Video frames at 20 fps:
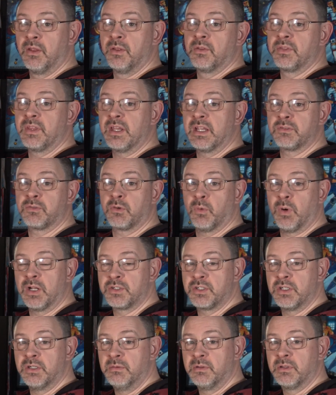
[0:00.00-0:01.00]
Thanks for
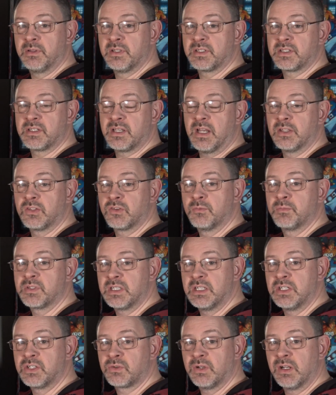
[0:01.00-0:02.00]
watching. This is Hans from
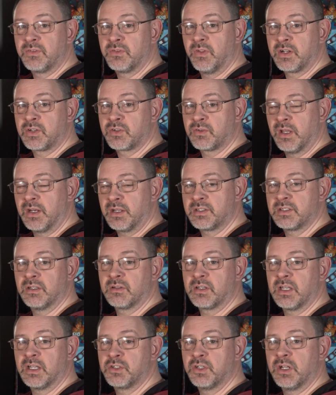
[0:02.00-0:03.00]
Siegecraft Electronics, and
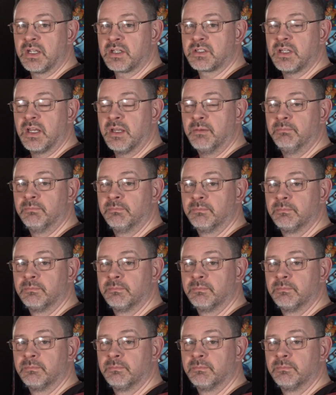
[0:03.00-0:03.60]
I'll catch you next time.